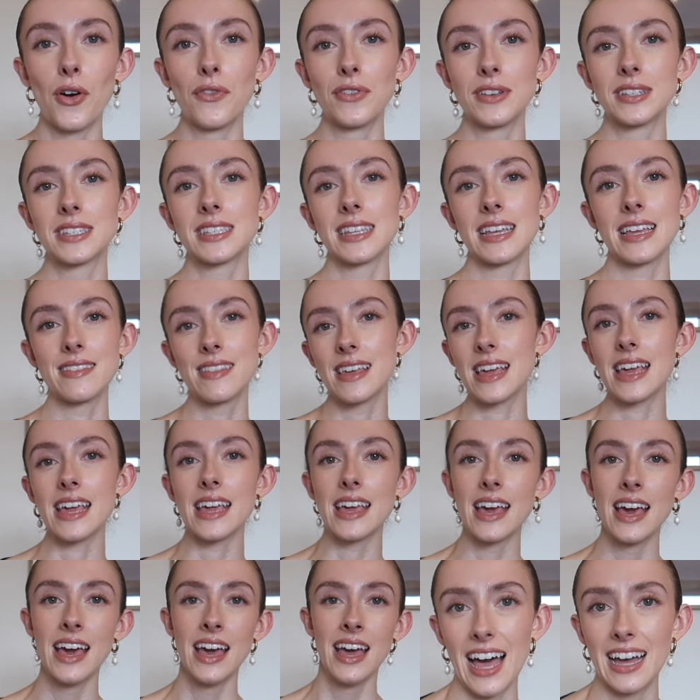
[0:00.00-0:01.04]
Obviously
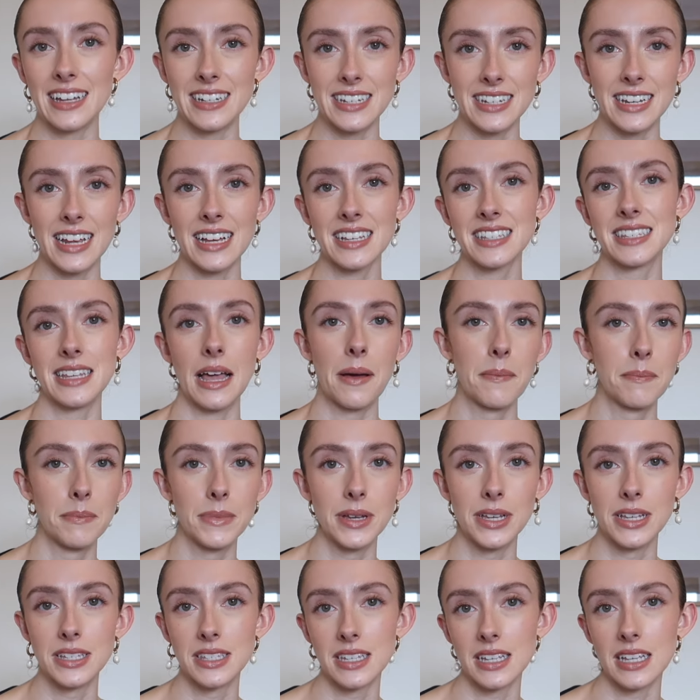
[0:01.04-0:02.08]
the Adidas
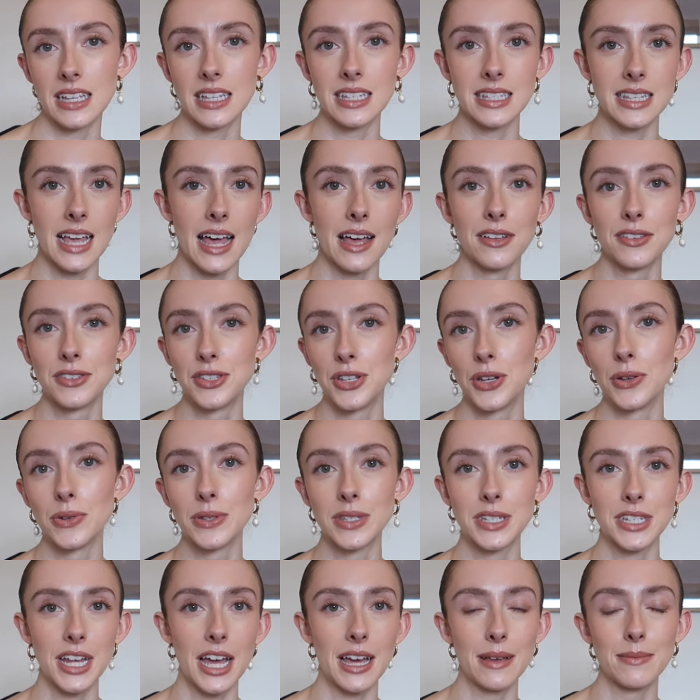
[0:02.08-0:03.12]
Sambas and Gazelles,
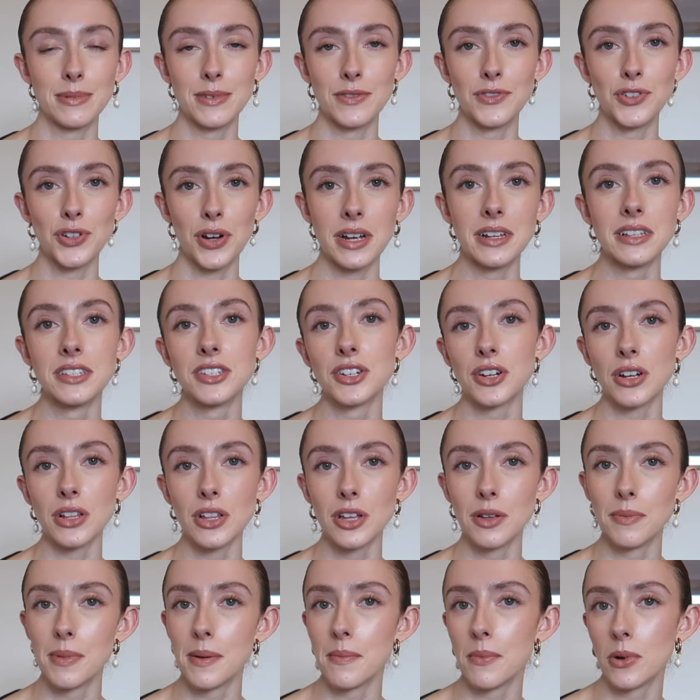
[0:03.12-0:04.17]
those types of trainers are a
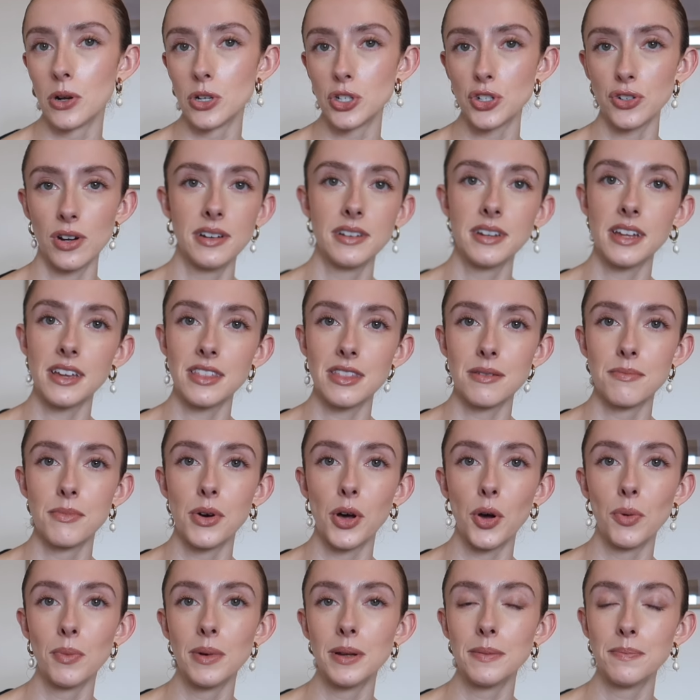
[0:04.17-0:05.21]
little bit more trendy at the
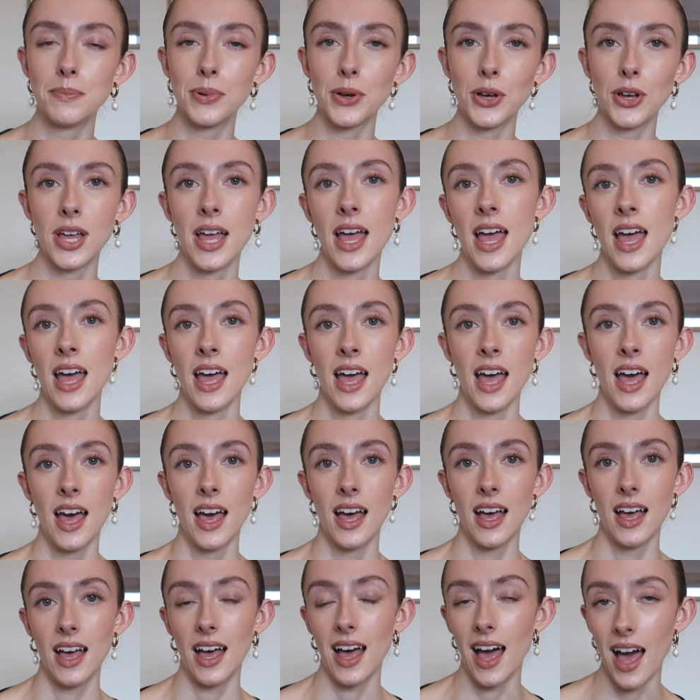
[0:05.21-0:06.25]
moment, but
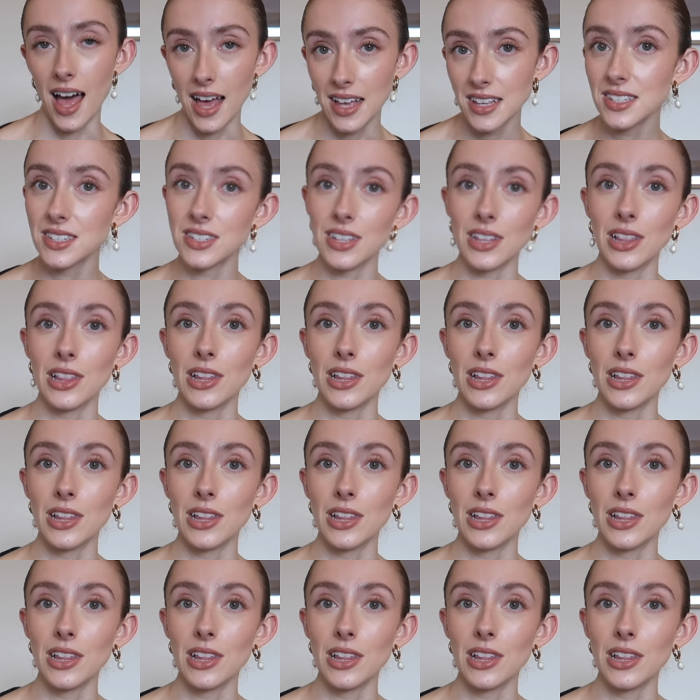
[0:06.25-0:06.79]
I still